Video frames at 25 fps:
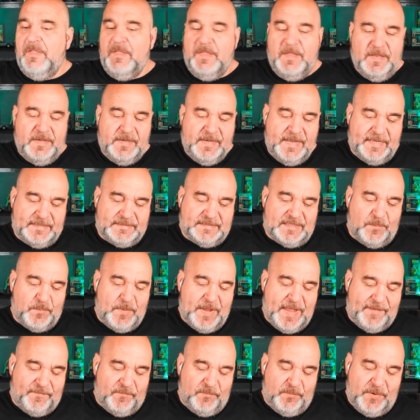Next up,
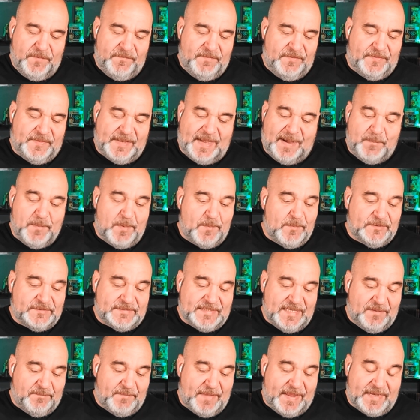we have a movie that I remember
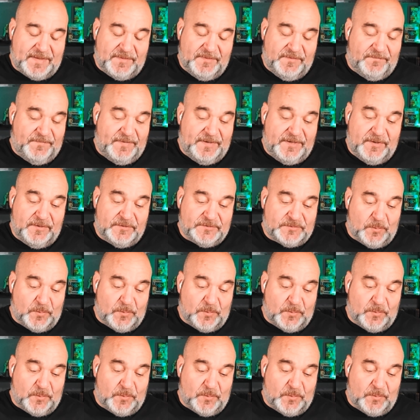seeing back in the video